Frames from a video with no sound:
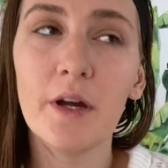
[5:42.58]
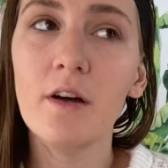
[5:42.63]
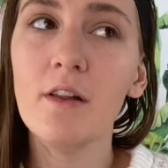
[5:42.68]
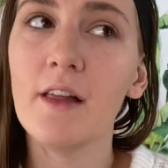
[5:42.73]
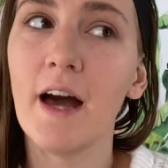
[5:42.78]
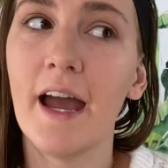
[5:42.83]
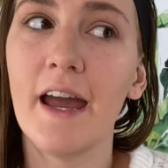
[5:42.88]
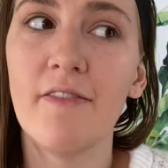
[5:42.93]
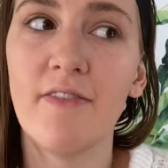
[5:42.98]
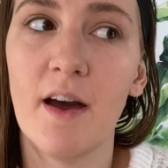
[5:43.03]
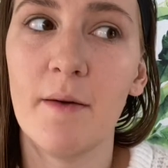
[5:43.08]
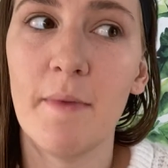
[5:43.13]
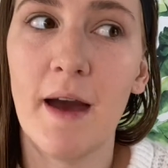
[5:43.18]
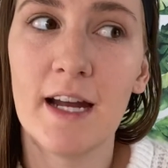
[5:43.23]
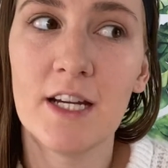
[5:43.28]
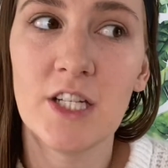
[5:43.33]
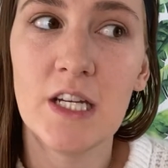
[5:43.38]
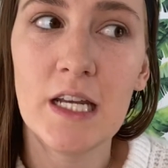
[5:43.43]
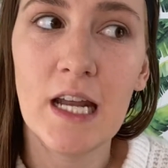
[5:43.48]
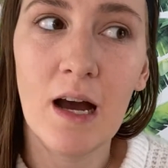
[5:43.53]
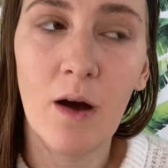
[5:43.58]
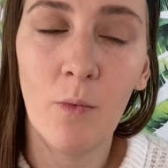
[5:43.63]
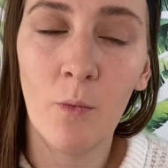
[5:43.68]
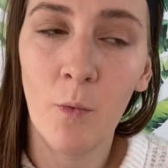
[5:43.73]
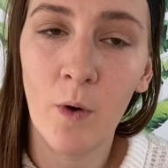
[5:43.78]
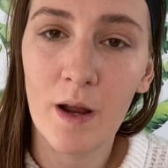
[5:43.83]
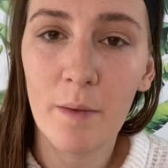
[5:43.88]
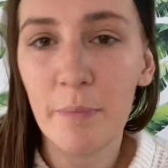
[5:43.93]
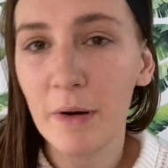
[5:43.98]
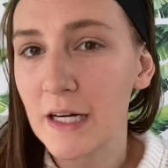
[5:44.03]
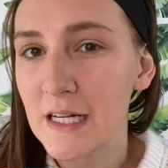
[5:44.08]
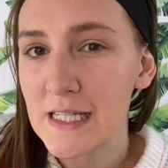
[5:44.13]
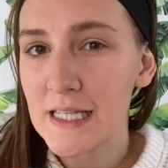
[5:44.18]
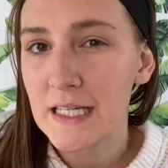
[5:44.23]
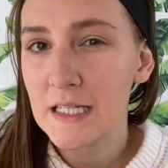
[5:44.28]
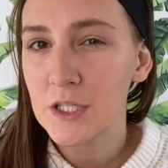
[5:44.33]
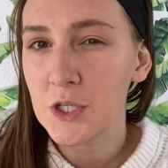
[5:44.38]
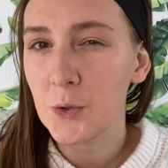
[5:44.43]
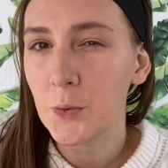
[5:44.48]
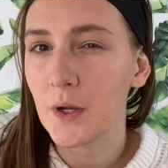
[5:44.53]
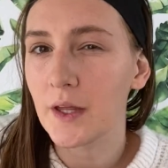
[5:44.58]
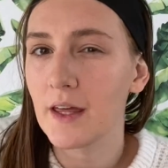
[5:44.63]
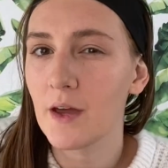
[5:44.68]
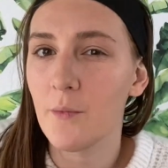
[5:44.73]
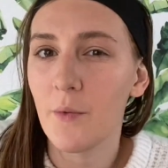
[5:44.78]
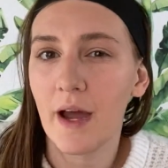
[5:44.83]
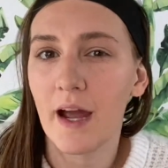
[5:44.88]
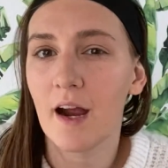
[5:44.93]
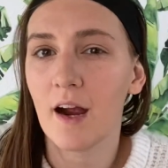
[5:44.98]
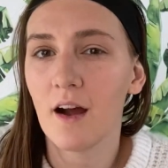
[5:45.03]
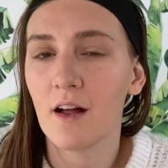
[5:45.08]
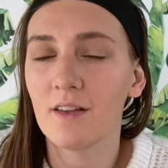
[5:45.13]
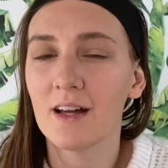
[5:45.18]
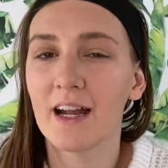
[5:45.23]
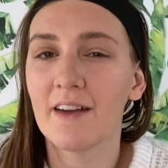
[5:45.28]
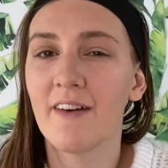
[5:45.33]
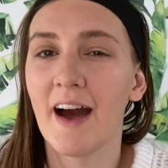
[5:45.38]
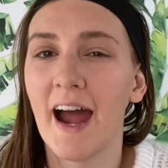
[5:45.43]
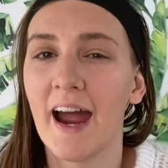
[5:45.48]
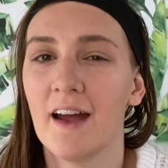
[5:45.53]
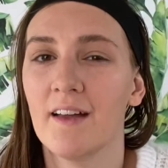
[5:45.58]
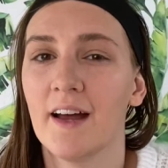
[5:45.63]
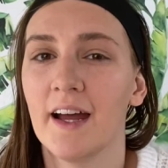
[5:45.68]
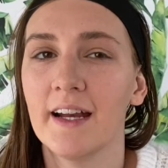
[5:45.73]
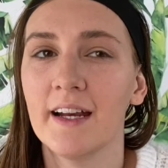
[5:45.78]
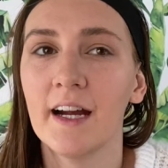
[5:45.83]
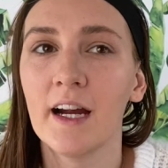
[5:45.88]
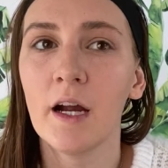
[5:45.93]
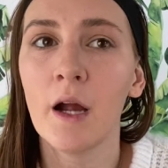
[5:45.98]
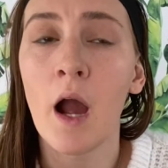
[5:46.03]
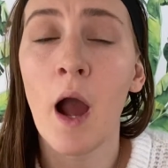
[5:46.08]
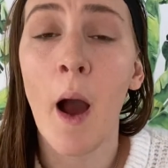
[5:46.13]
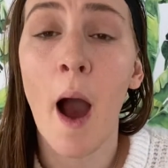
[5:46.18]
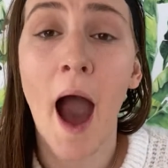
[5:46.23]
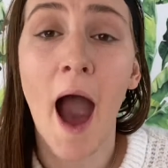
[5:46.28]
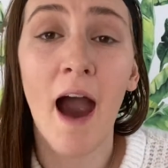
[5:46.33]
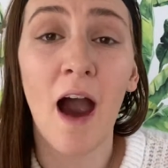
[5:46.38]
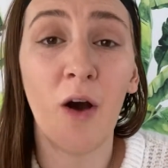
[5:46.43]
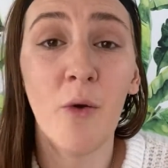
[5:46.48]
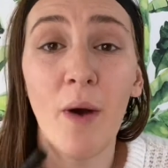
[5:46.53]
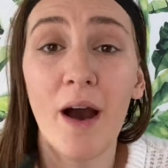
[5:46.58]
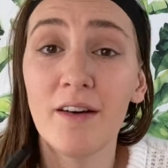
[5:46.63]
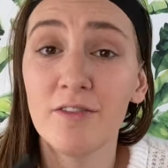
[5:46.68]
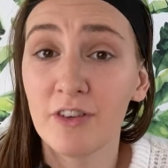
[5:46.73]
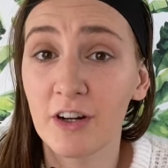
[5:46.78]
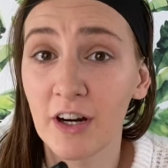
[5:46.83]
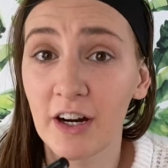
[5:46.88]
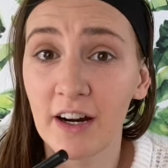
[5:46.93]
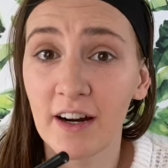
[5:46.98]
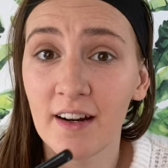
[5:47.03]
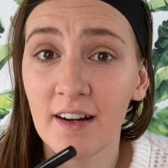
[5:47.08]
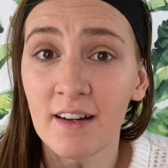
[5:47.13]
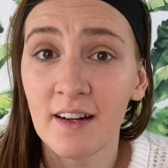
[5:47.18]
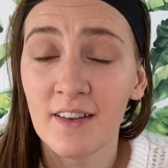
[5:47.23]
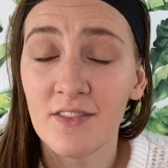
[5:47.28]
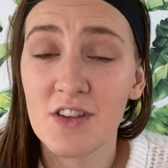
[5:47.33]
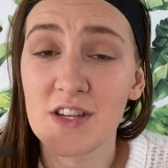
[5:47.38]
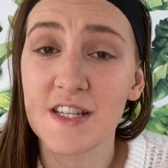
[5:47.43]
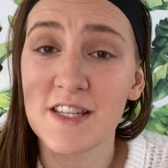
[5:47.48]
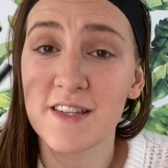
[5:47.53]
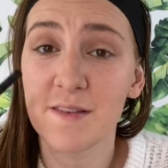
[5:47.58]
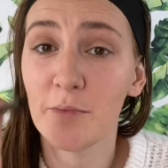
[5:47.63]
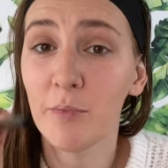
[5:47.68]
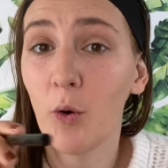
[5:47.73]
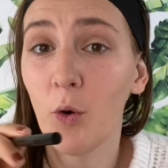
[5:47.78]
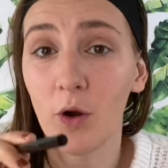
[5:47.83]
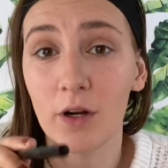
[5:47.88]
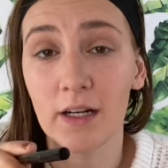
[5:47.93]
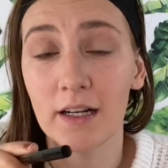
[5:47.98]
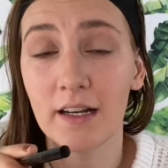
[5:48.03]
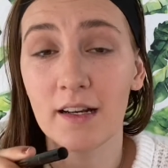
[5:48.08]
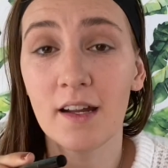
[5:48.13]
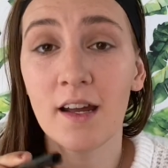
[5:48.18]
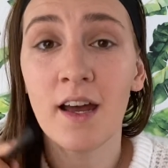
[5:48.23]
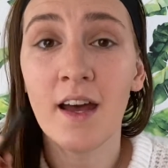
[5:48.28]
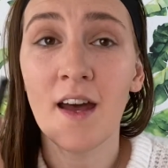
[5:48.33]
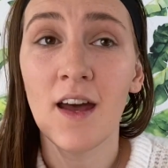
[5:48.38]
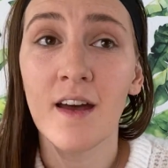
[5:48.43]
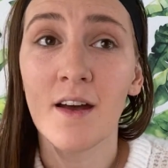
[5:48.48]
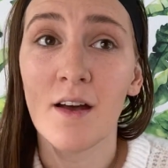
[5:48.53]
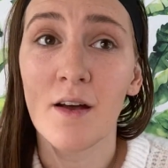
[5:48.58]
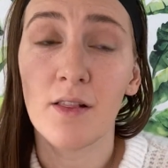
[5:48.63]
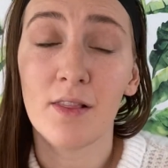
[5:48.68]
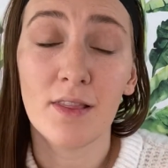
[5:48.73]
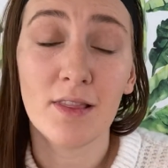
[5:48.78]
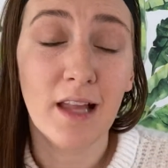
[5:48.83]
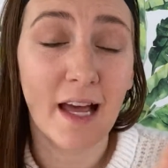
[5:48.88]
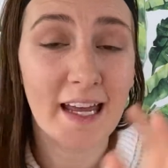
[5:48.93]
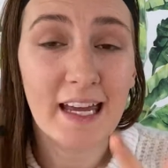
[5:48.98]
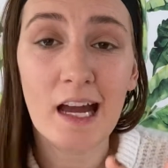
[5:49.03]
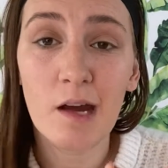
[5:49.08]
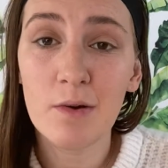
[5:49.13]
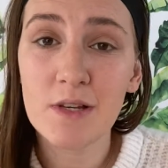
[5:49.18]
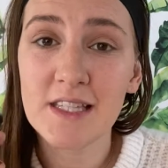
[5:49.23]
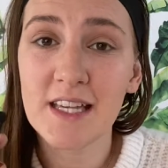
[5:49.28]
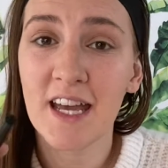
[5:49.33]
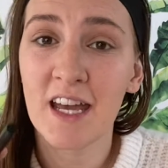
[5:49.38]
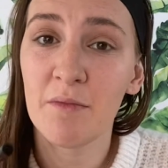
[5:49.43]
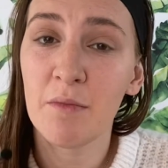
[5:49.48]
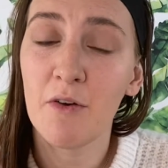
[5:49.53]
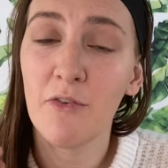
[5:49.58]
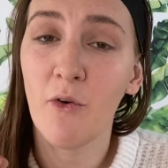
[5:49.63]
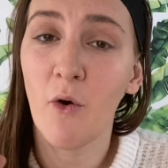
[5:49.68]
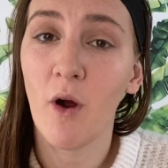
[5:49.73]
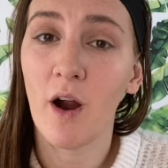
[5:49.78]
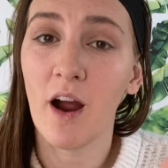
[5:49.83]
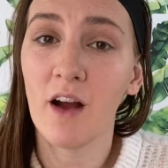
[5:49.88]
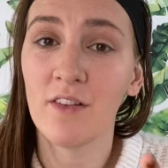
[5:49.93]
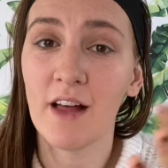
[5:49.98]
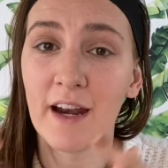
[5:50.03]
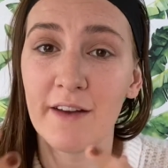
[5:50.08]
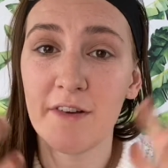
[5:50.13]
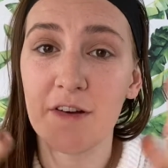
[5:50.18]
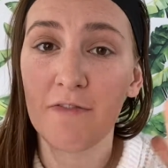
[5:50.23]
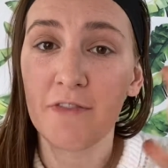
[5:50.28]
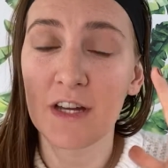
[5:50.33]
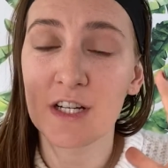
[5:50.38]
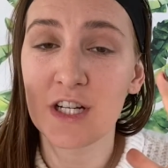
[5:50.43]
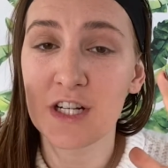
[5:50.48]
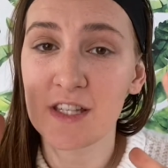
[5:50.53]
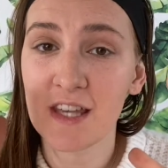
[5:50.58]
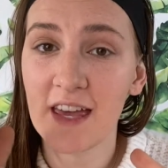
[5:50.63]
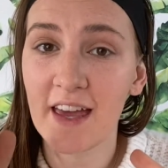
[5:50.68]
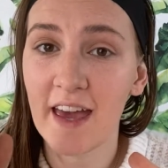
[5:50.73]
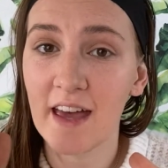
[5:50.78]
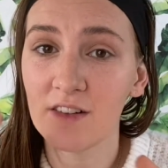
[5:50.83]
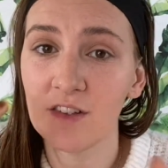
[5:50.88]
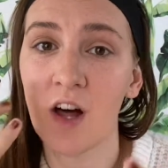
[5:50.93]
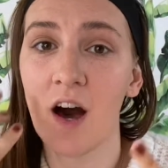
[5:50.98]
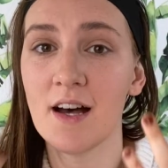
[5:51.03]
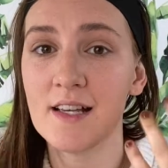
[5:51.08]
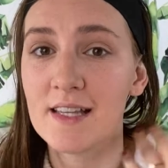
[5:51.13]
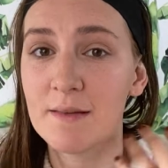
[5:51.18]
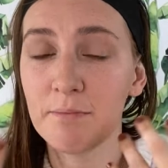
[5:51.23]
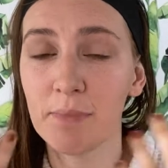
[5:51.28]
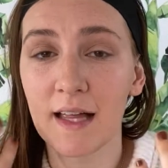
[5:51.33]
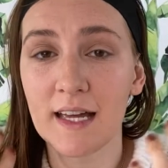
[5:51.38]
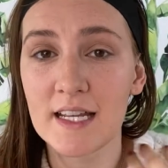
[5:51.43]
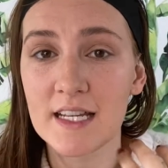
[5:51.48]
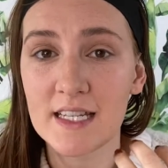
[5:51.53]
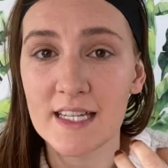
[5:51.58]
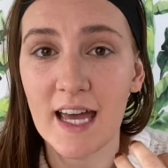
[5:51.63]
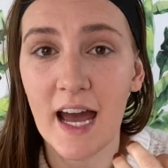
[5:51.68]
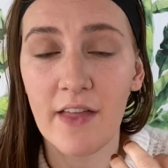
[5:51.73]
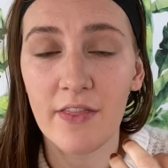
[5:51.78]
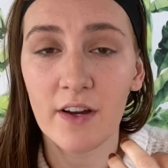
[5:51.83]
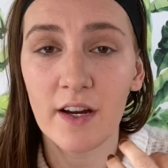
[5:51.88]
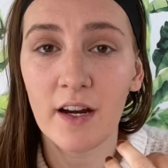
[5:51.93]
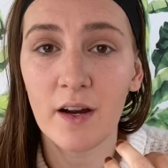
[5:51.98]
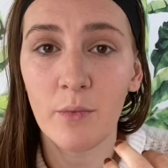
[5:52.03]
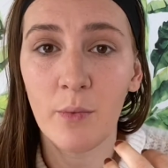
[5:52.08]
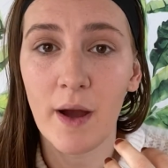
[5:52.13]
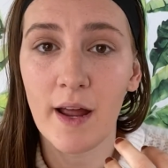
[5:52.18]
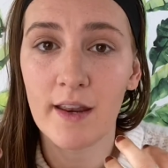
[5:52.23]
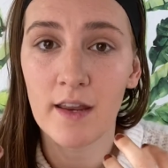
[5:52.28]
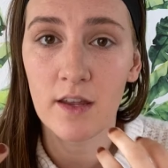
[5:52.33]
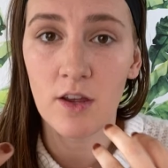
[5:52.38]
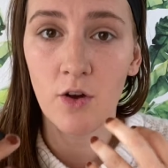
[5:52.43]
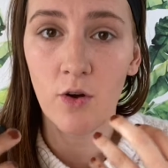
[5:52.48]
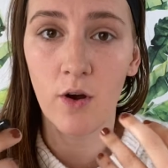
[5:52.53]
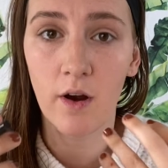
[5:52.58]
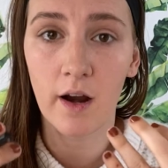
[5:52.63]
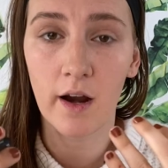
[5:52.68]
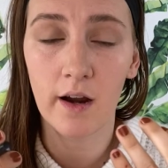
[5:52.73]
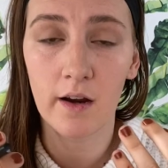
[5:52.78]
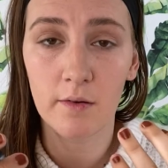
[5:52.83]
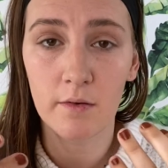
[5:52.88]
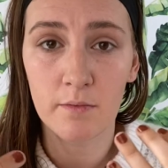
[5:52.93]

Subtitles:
life, I'm actually not one person to really wear a lot of eyeliner. However, this is important. Like I was saying before, a lot of your features can get lost and blended together when you're